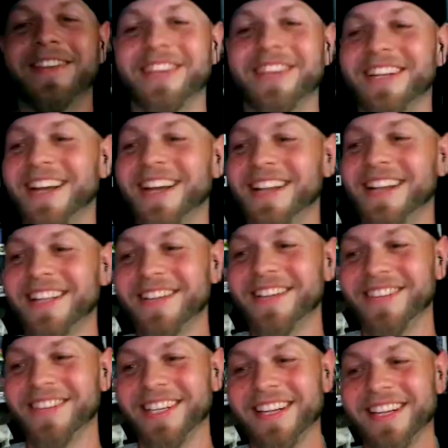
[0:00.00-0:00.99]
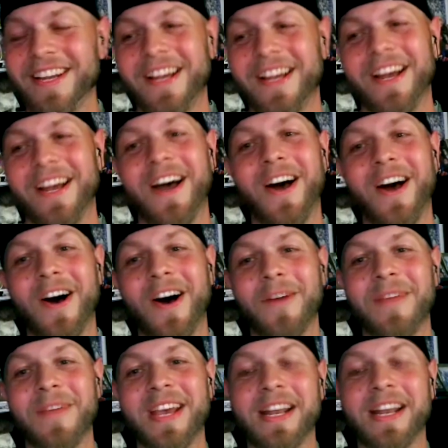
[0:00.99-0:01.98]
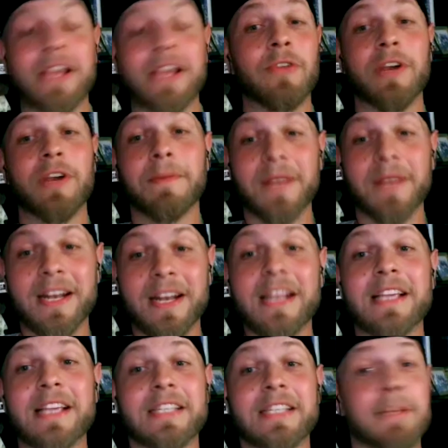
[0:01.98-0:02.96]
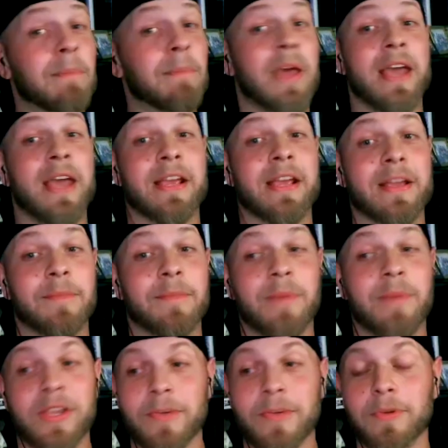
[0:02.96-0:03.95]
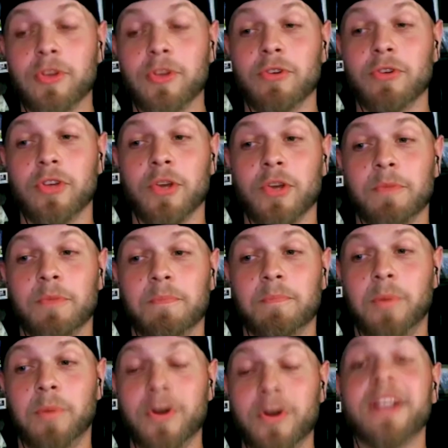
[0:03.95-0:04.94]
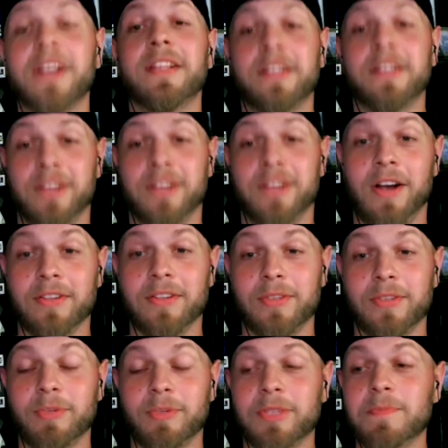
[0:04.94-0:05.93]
it. Exactly. I love it. Oh, man. It would have been an easy pick, but you put in the dolls, which